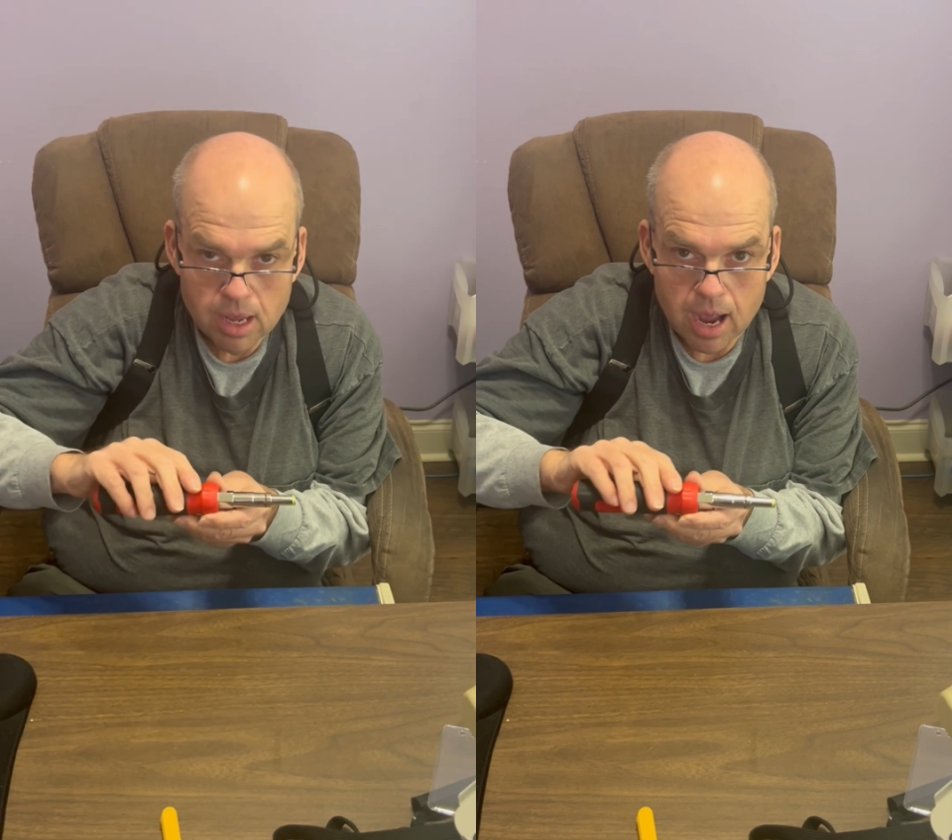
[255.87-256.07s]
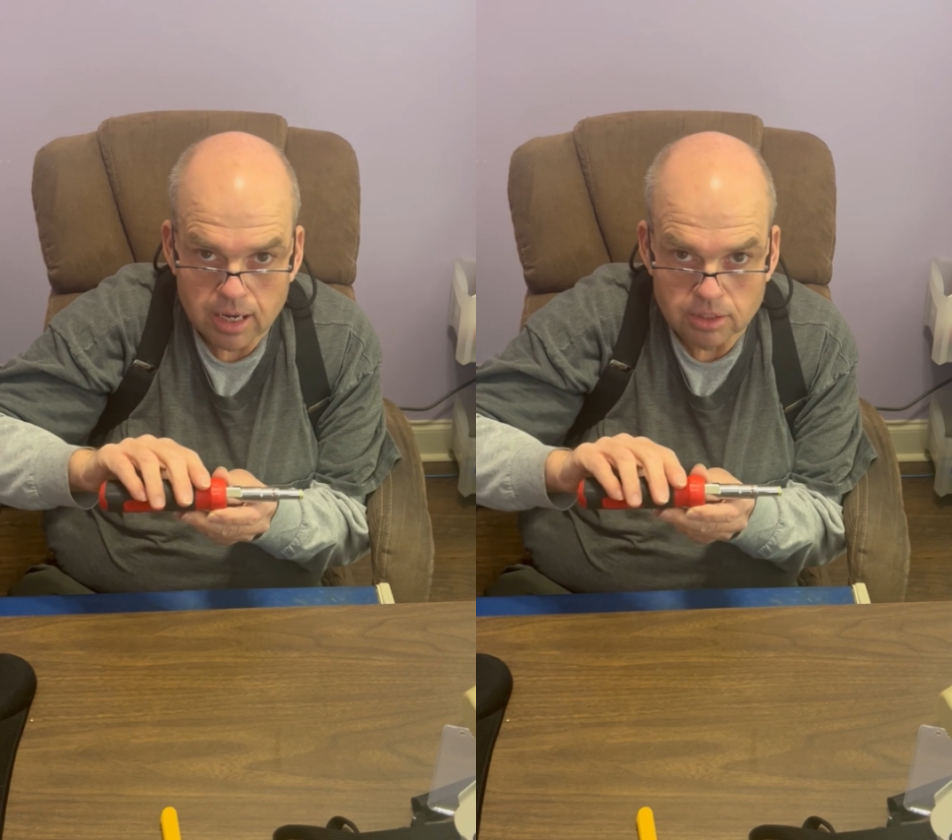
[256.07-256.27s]

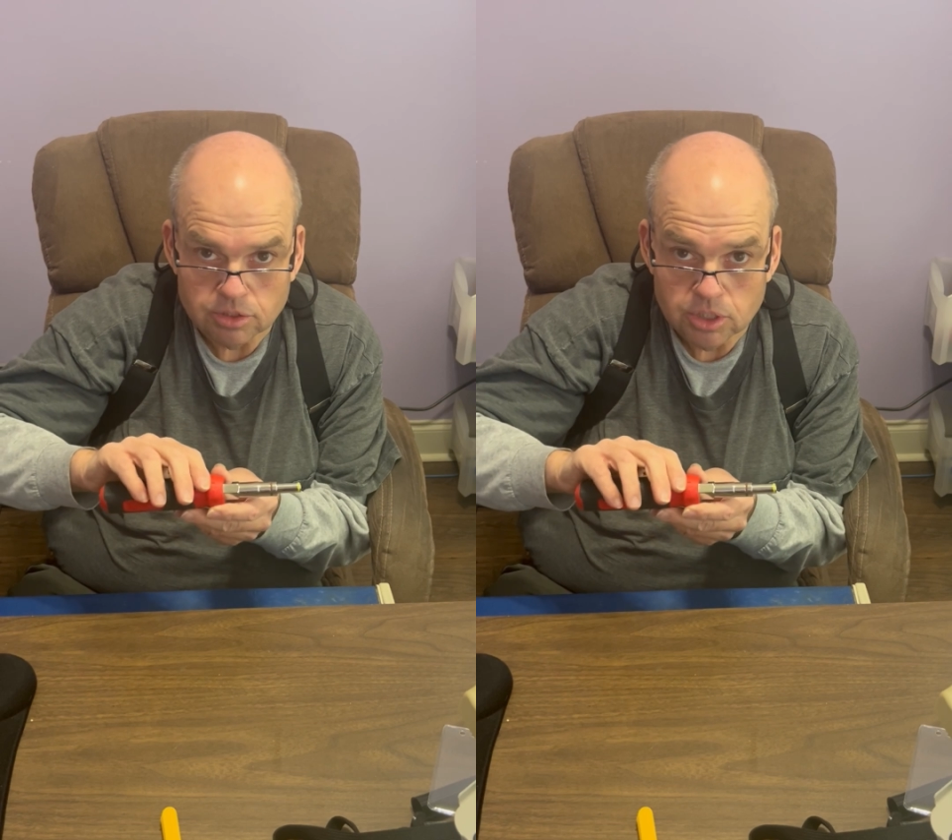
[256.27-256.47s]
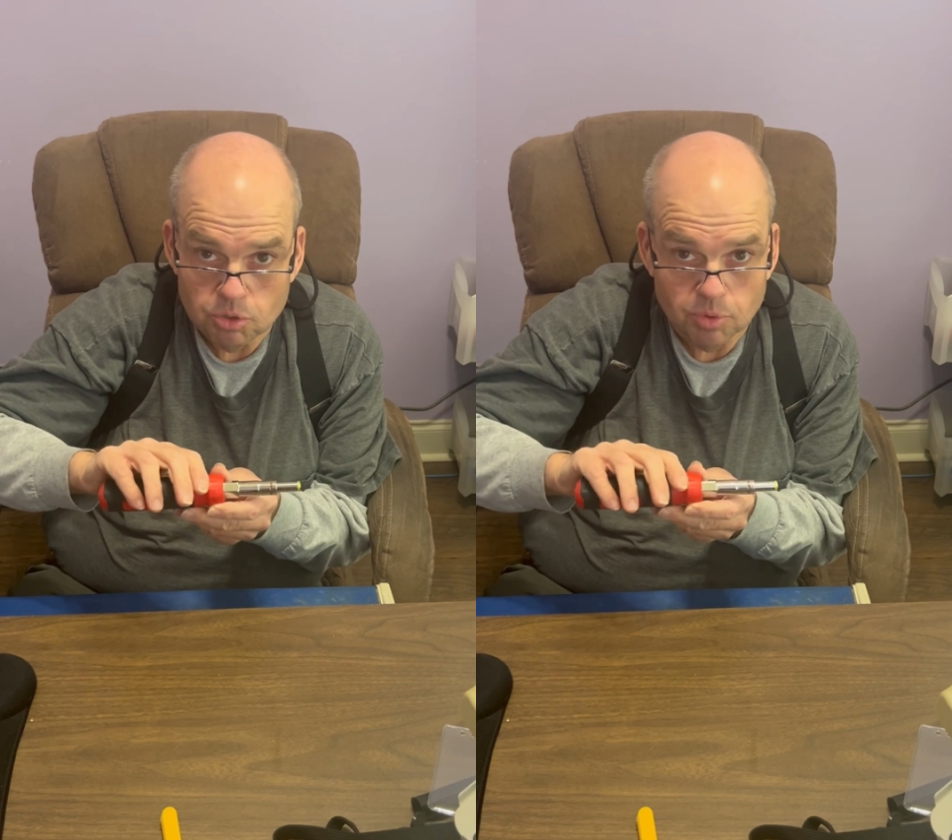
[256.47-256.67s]
I could
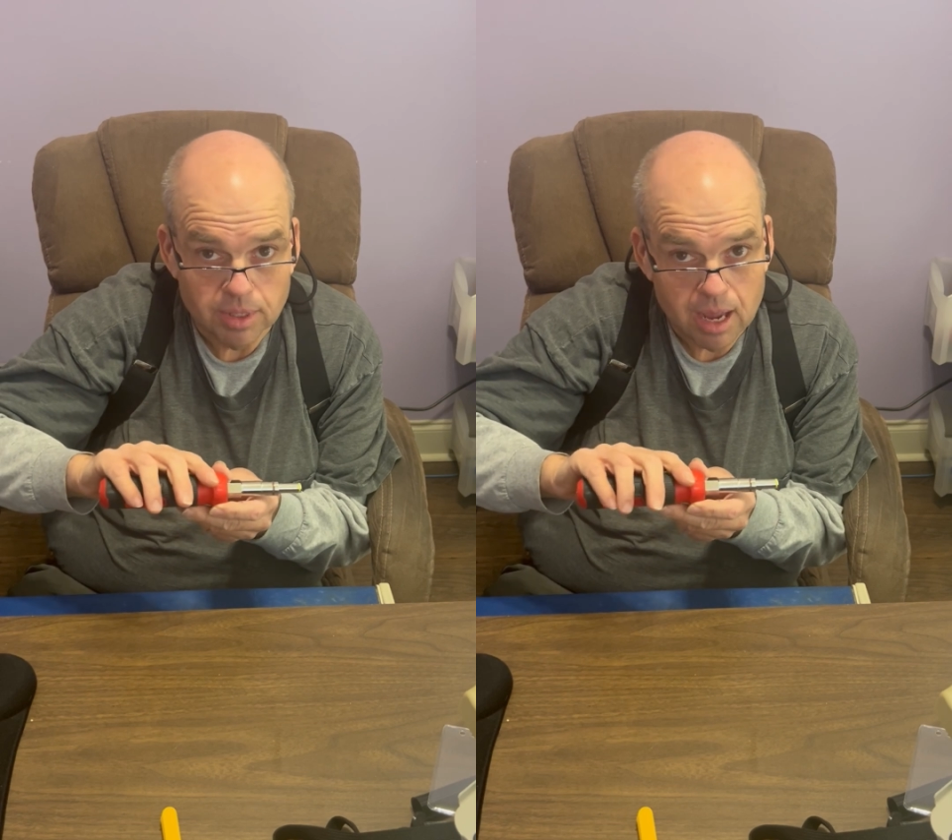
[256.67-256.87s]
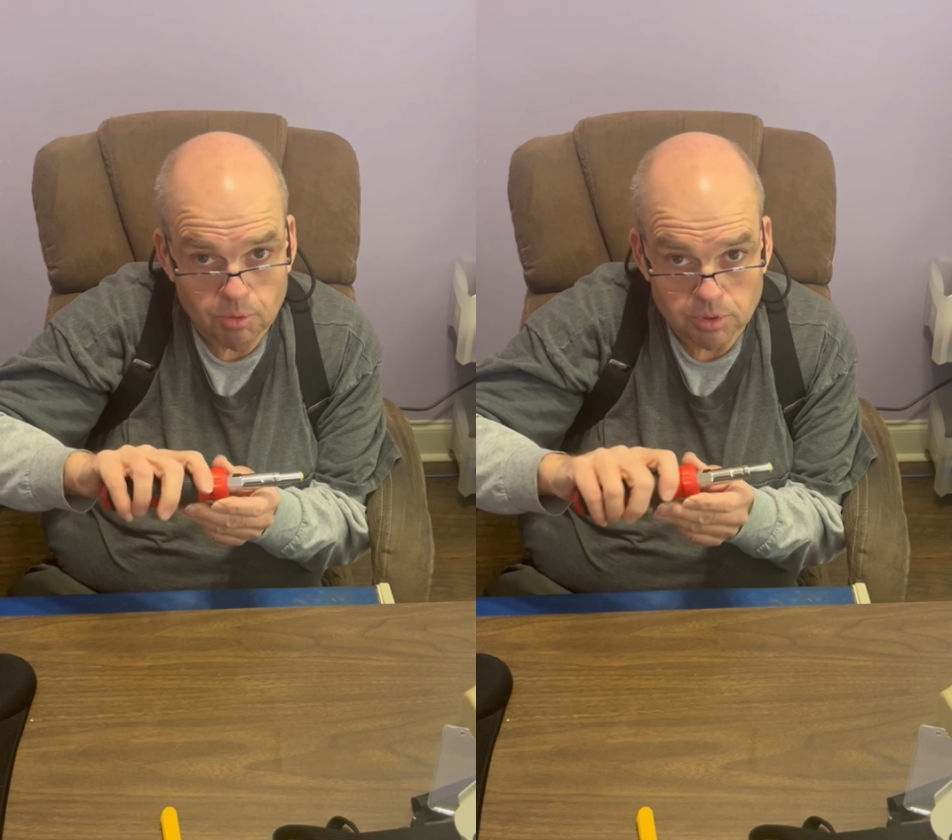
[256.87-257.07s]
see where
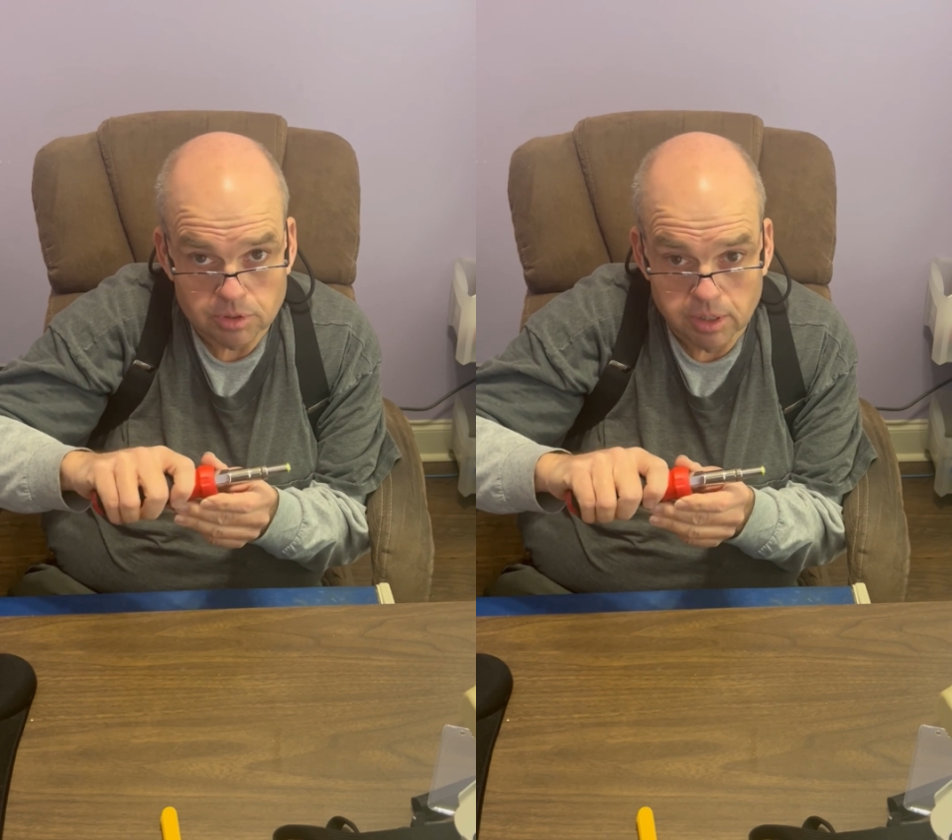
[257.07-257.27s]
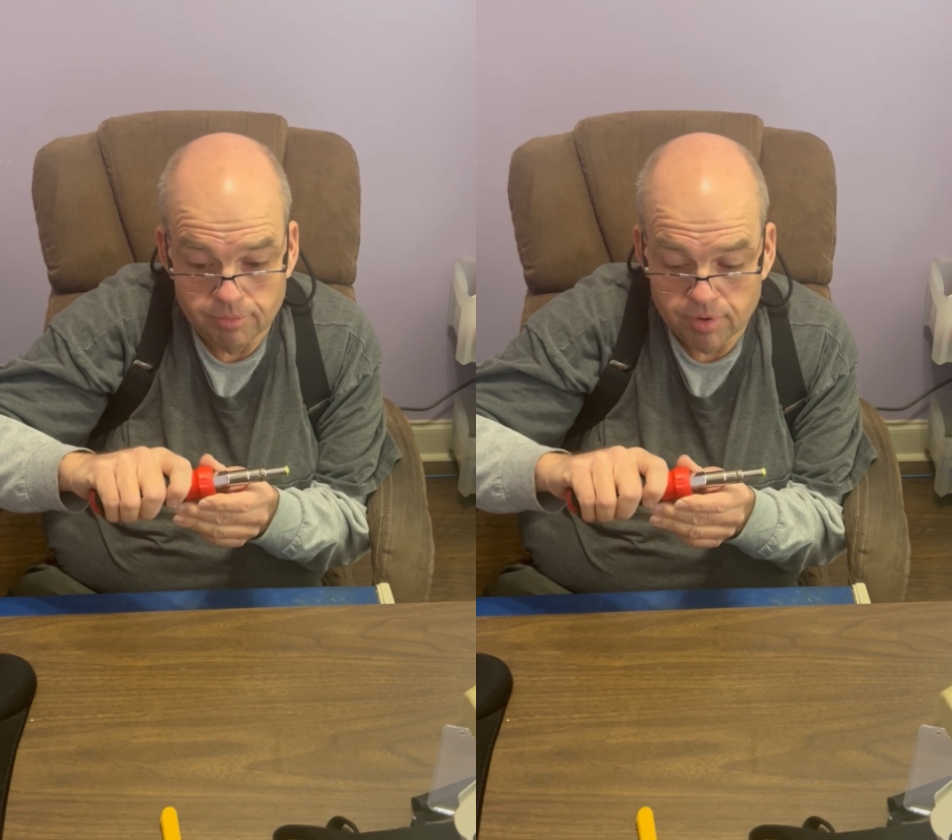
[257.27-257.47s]
that would
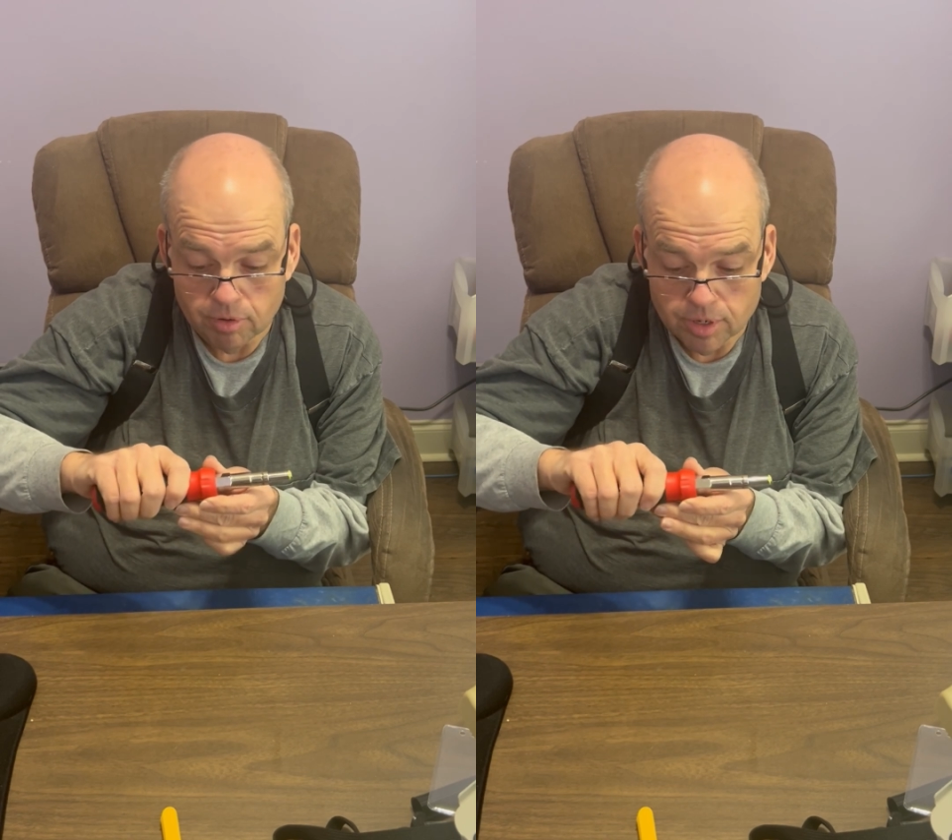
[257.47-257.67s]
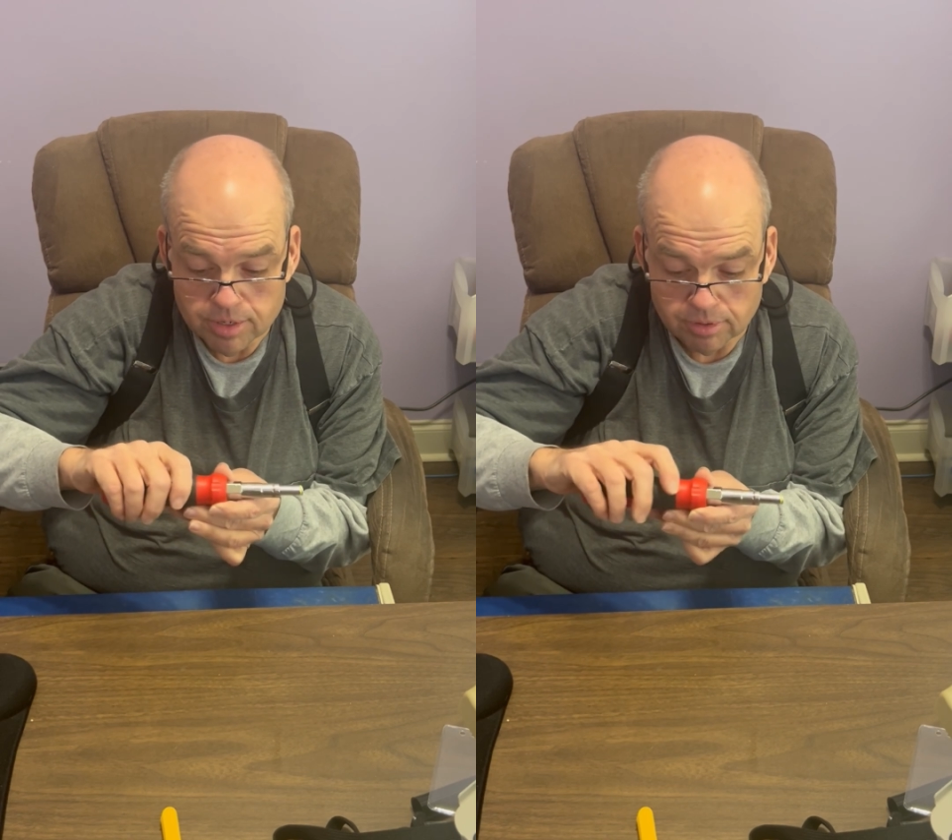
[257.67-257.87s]
slip
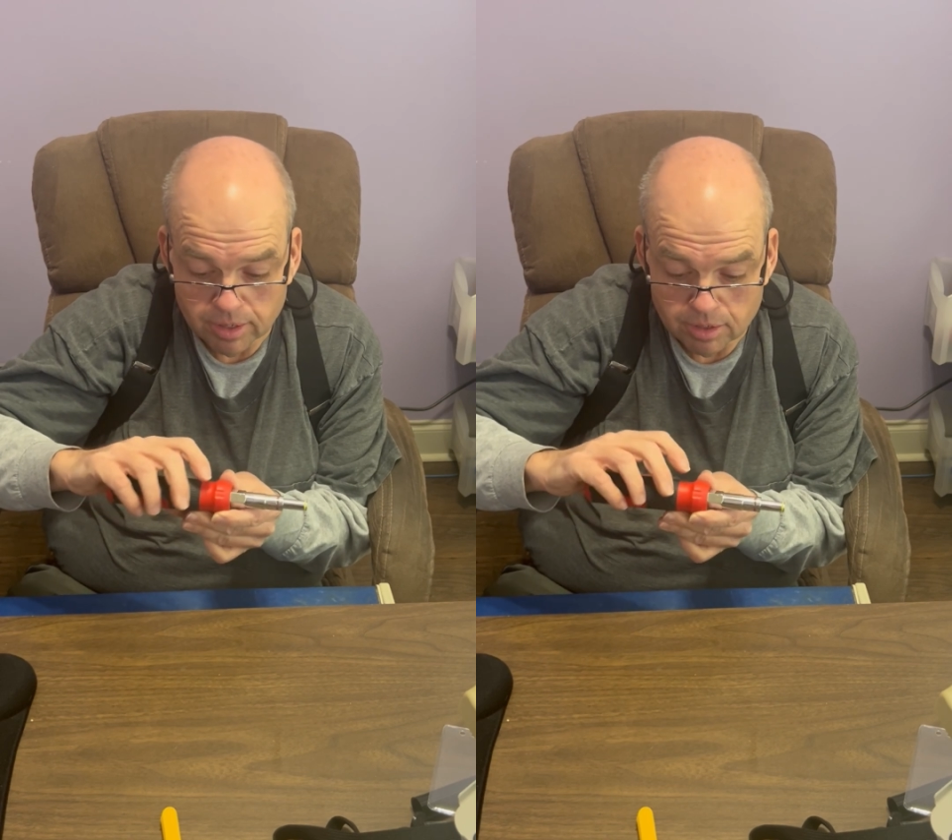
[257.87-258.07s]
very easily,